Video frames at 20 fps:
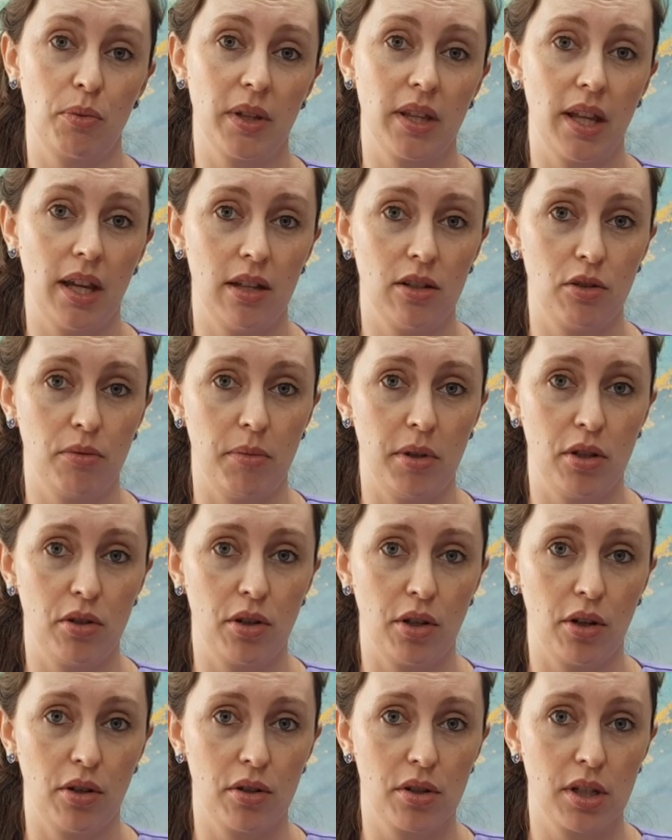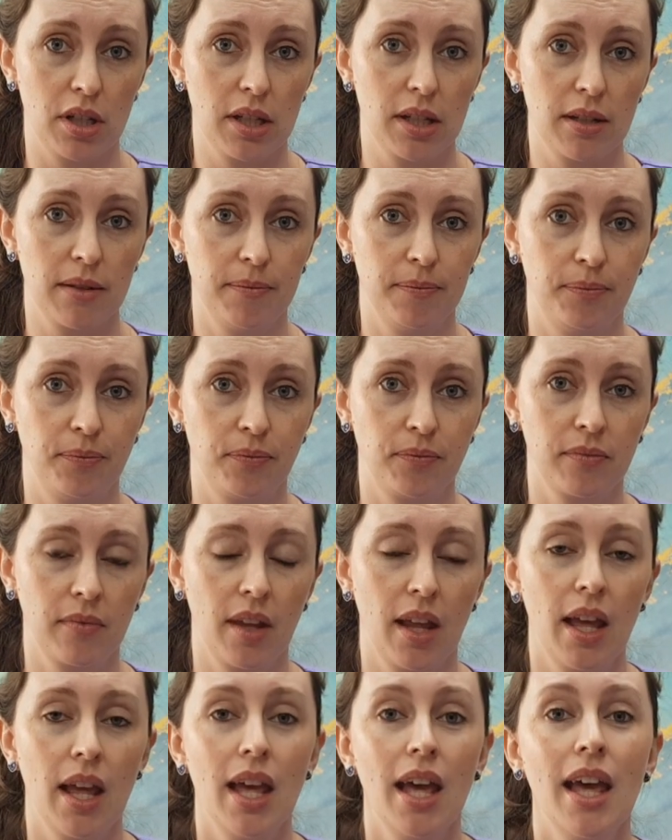with endometriosis.
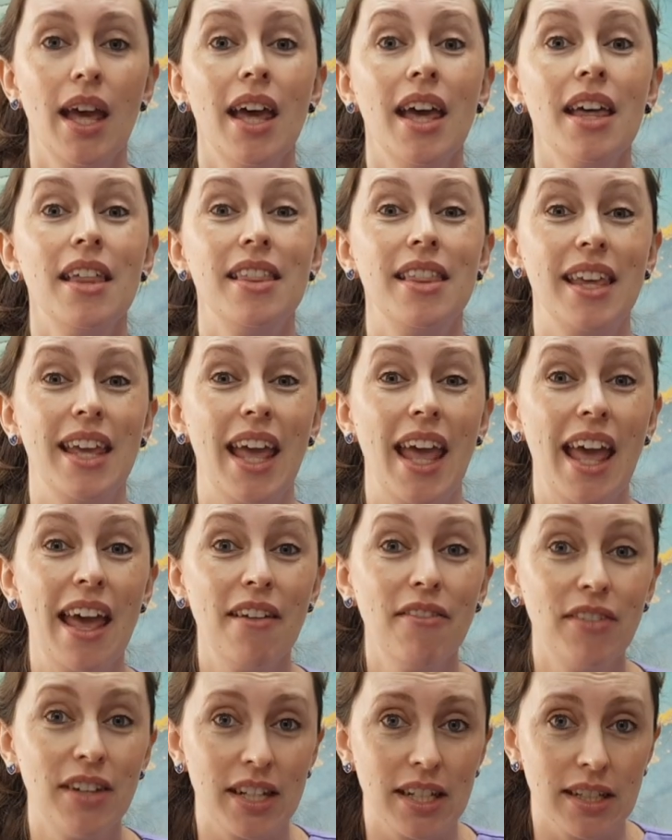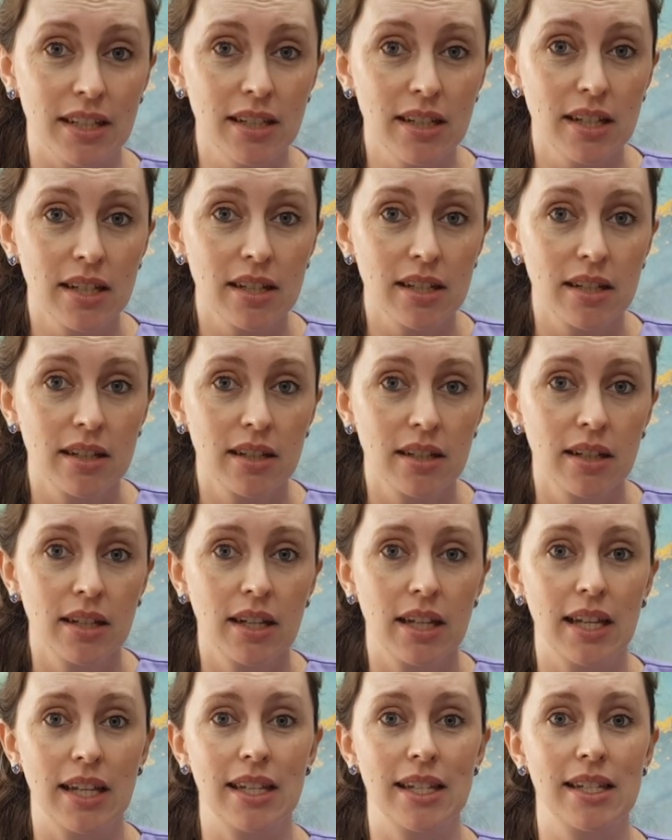The evidence
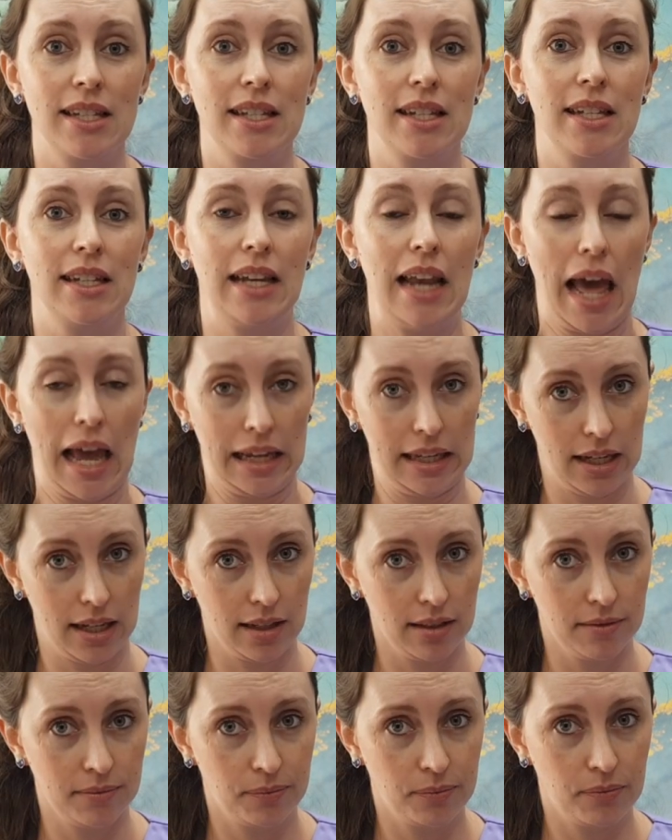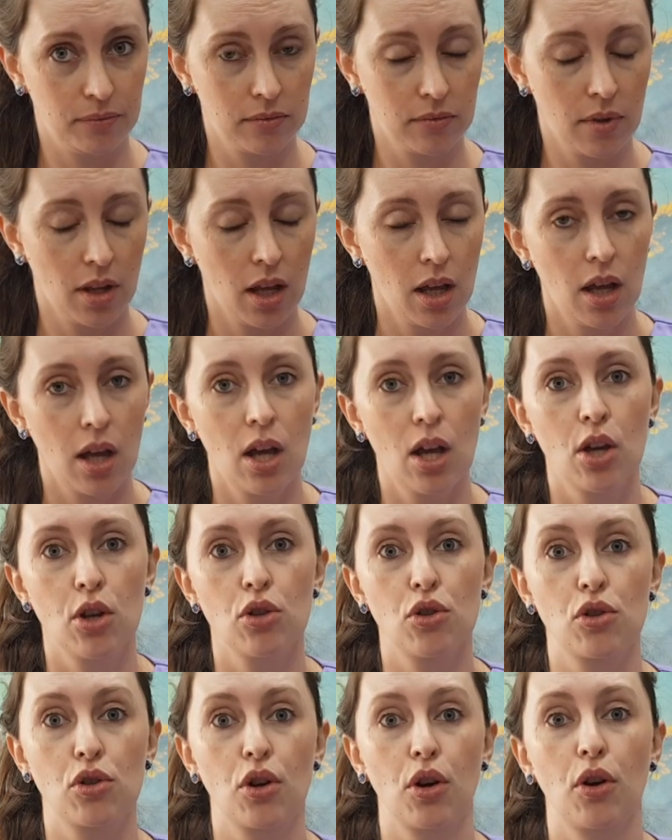is lacking.
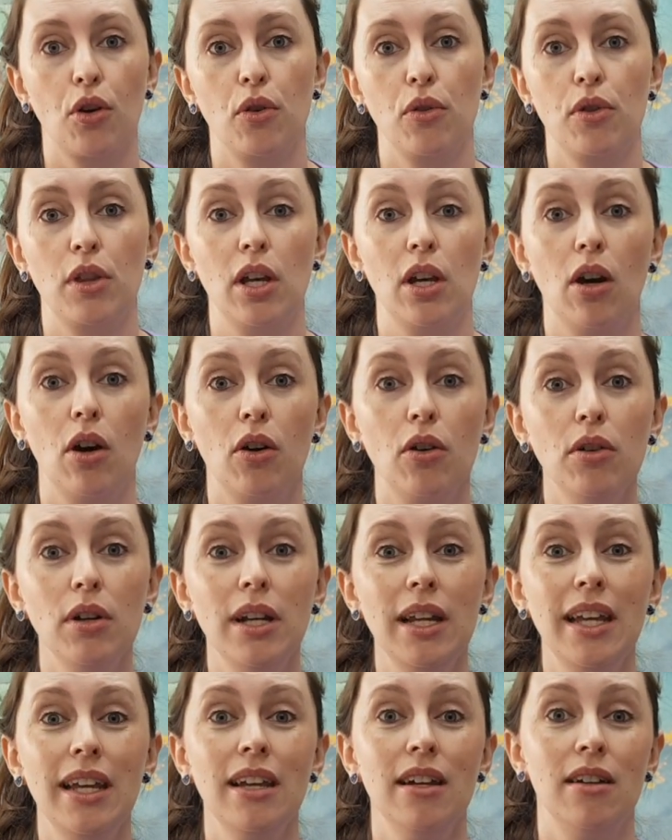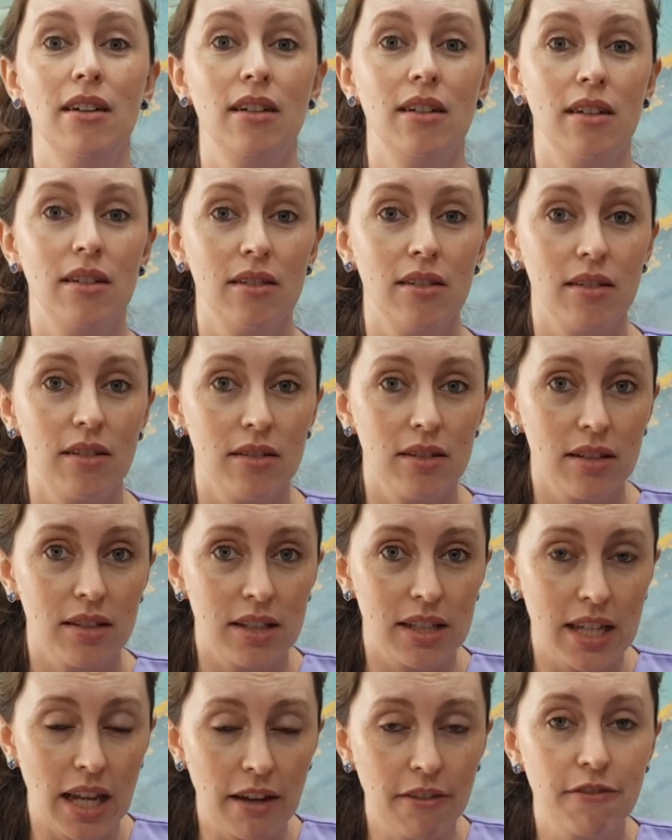So the only
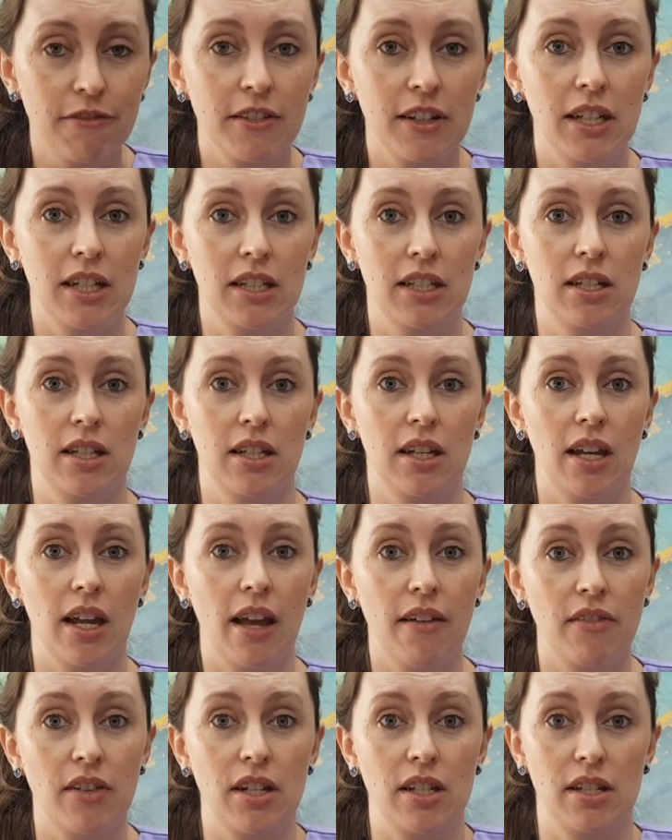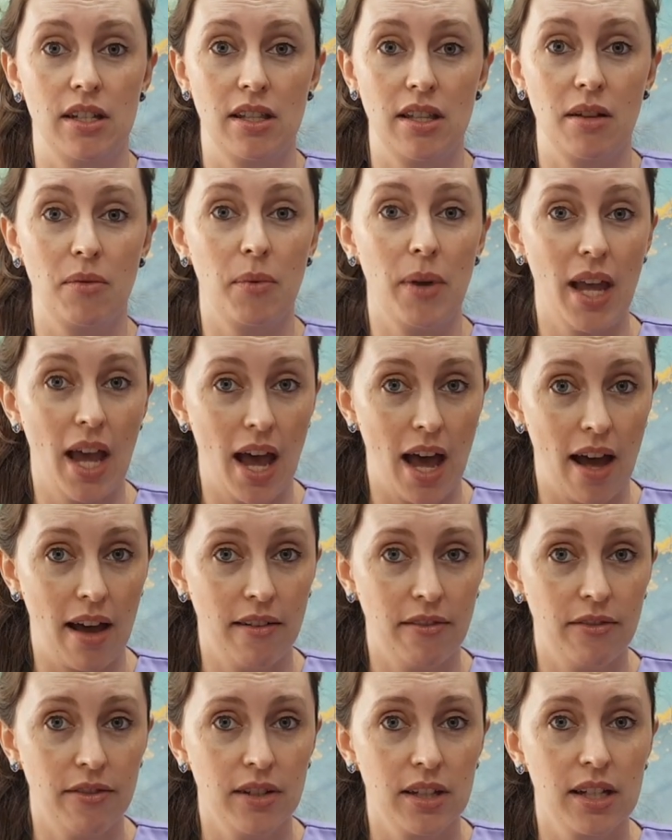definite evidence that we
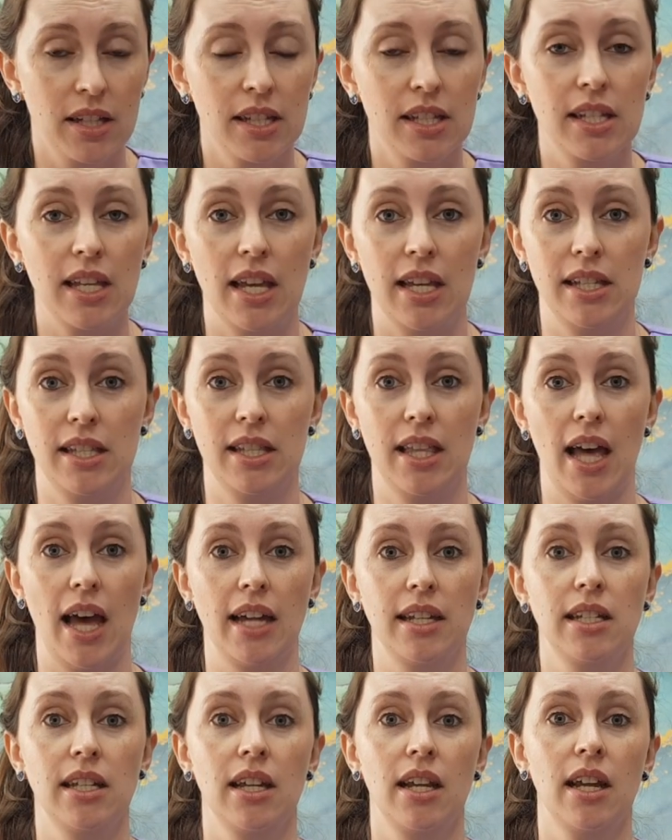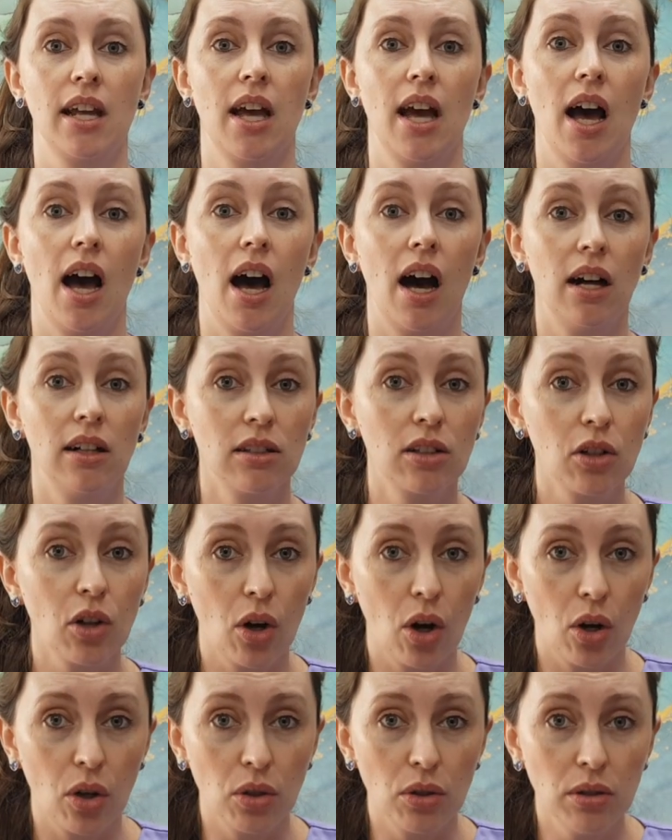have says that
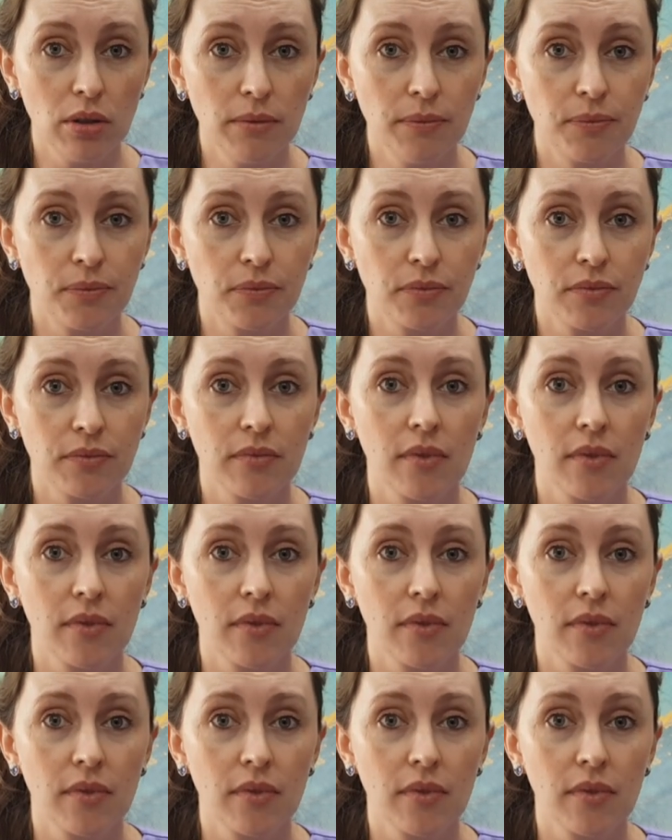alcohol,